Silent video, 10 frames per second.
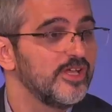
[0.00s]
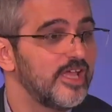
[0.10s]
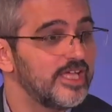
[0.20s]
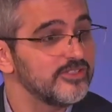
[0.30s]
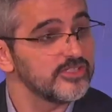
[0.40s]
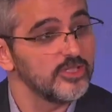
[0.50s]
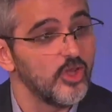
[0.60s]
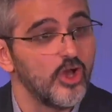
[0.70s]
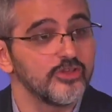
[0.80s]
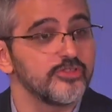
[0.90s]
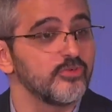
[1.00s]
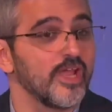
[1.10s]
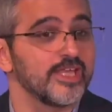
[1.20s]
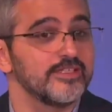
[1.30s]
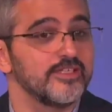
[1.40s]
and there's a long
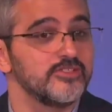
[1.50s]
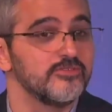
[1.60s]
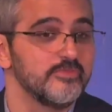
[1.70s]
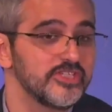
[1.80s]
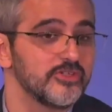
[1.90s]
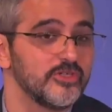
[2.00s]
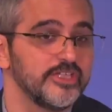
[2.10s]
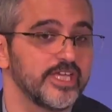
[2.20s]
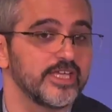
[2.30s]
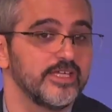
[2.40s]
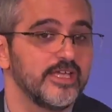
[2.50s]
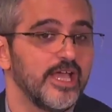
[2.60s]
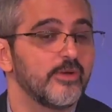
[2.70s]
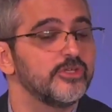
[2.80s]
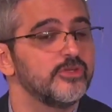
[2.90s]
thread that you've missed all day.
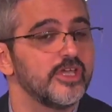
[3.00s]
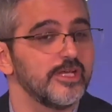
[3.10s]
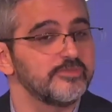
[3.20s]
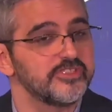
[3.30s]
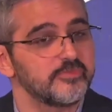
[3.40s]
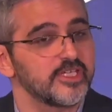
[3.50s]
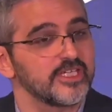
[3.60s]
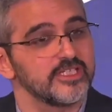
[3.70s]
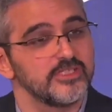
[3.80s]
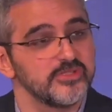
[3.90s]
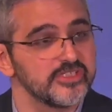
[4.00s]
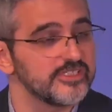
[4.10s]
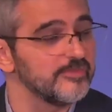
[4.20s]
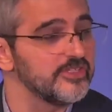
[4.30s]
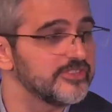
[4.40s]
How can you get up to speed? And using some
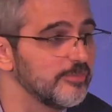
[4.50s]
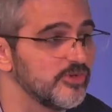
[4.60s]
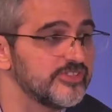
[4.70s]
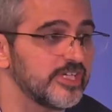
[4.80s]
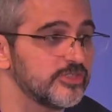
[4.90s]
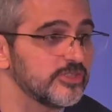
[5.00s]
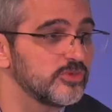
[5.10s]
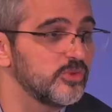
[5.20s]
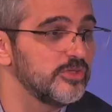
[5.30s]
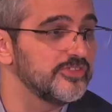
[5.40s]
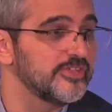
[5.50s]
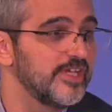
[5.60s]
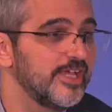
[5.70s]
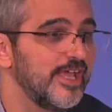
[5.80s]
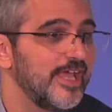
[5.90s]
of the summarization tools.
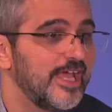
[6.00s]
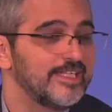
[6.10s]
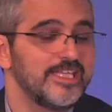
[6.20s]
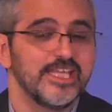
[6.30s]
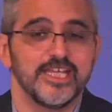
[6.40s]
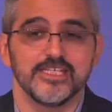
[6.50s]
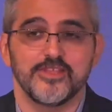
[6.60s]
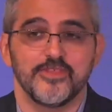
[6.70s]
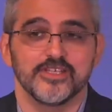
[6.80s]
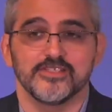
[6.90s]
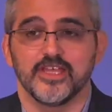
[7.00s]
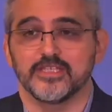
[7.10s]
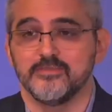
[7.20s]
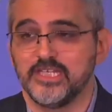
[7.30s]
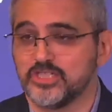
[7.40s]
And then you get into things like the
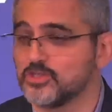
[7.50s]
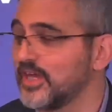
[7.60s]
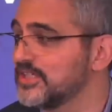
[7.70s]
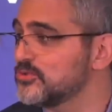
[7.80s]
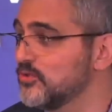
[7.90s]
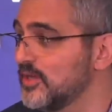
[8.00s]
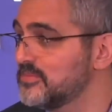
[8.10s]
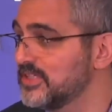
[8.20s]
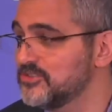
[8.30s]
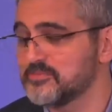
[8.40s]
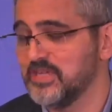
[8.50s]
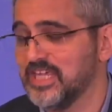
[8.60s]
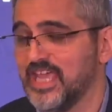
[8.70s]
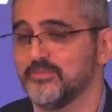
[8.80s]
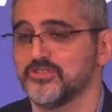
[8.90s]
meeting transcript and just being
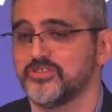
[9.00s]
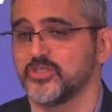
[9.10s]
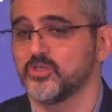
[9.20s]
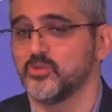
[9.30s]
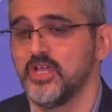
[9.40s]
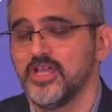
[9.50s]
able to